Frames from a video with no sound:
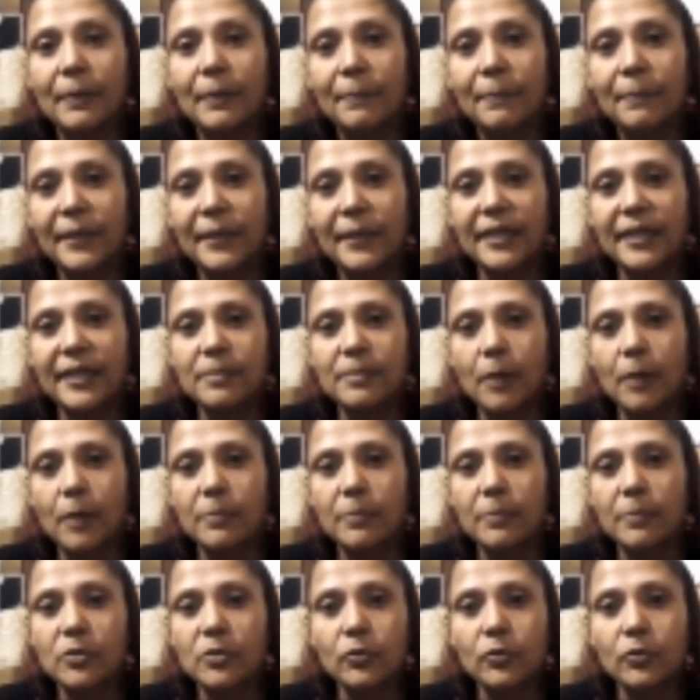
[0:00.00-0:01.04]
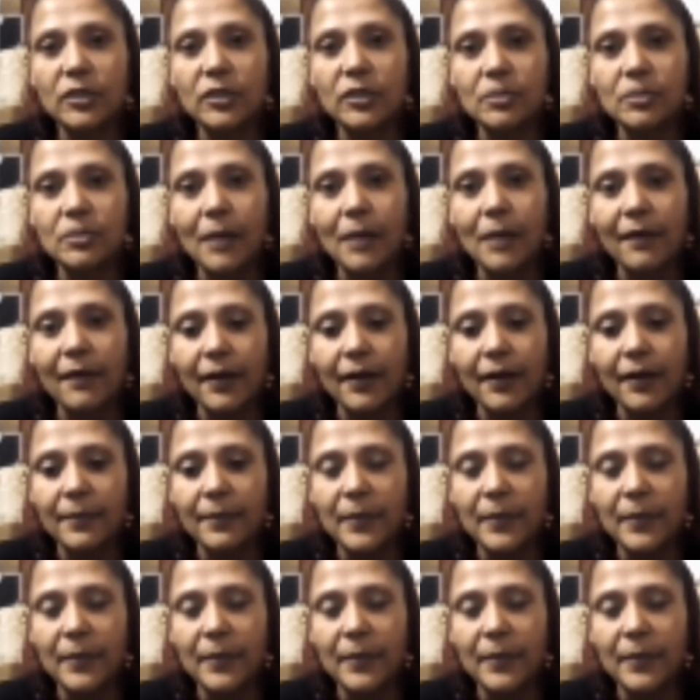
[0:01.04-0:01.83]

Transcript: But his mob's Gunditjmara and